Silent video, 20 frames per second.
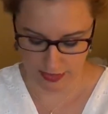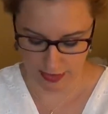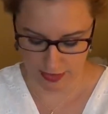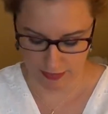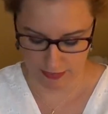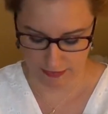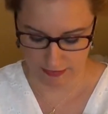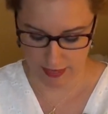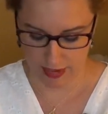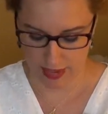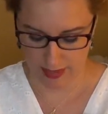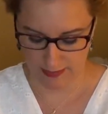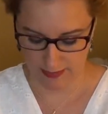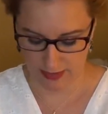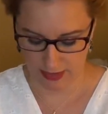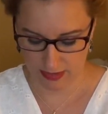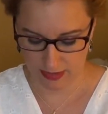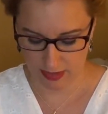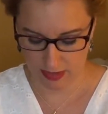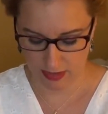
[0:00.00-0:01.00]
They're
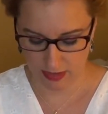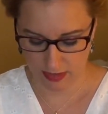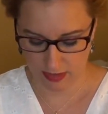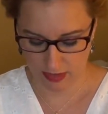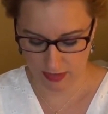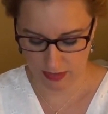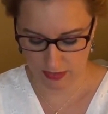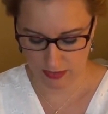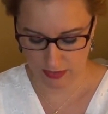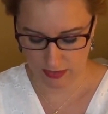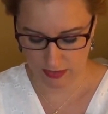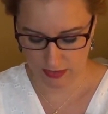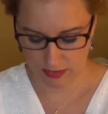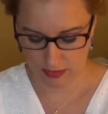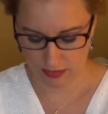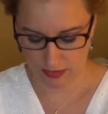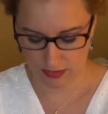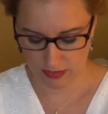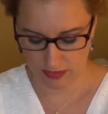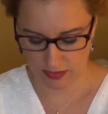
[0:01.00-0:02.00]
from
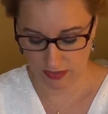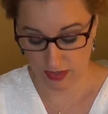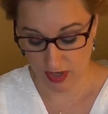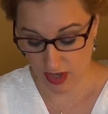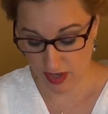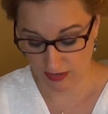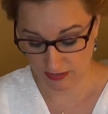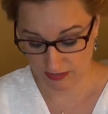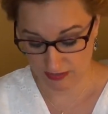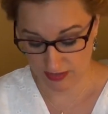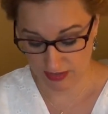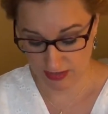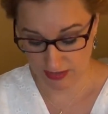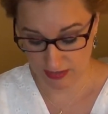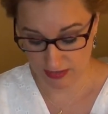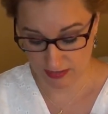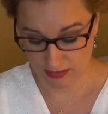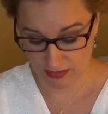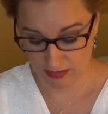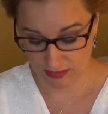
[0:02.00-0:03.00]
Soft,
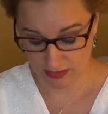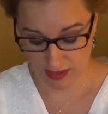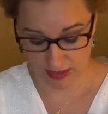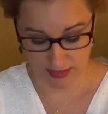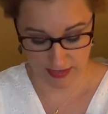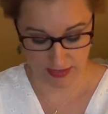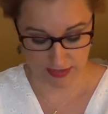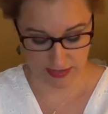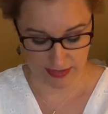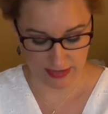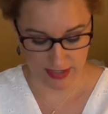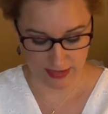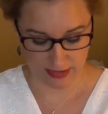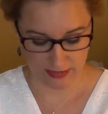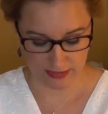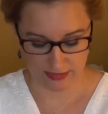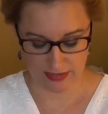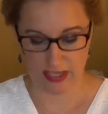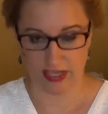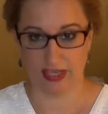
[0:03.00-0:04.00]
I think that's how
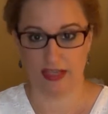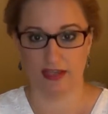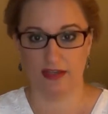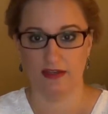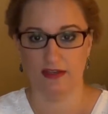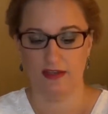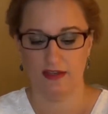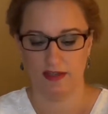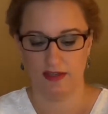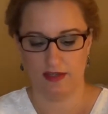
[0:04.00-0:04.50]
you say it,